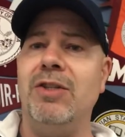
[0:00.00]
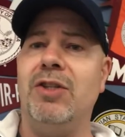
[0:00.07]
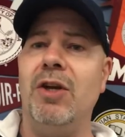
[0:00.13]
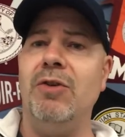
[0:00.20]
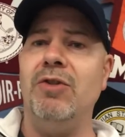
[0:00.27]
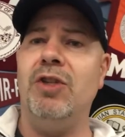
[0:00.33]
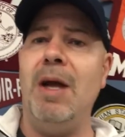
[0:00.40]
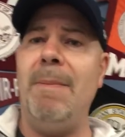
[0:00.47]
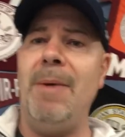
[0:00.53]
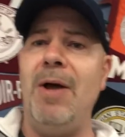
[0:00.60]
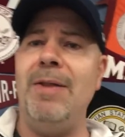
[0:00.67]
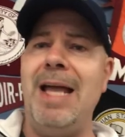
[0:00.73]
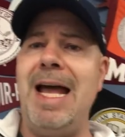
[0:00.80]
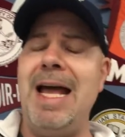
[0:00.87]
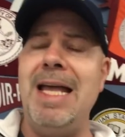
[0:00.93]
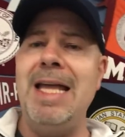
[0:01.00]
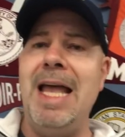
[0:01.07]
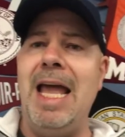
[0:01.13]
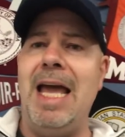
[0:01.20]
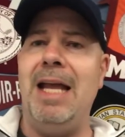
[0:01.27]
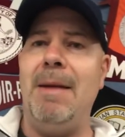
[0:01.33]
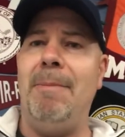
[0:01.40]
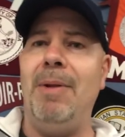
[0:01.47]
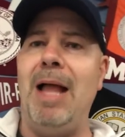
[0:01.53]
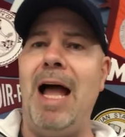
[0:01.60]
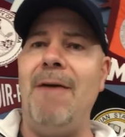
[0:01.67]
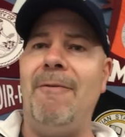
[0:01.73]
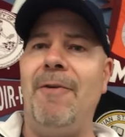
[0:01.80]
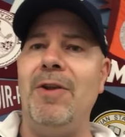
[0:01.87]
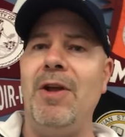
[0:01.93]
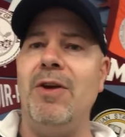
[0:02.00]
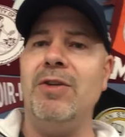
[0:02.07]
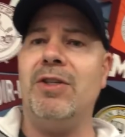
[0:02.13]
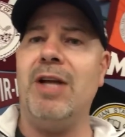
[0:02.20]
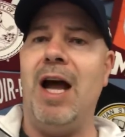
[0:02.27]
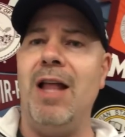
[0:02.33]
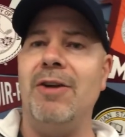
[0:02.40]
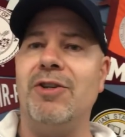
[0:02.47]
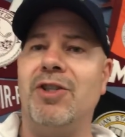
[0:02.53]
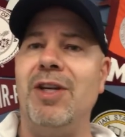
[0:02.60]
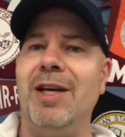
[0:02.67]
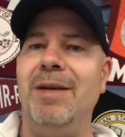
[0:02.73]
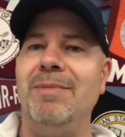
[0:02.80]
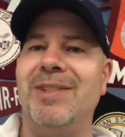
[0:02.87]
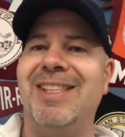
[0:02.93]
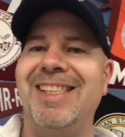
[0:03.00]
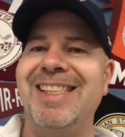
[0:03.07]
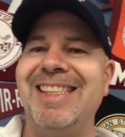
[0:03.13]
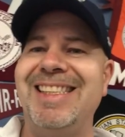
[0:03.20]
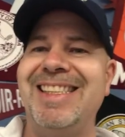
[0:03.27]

So jump on that and apply for those scholarships.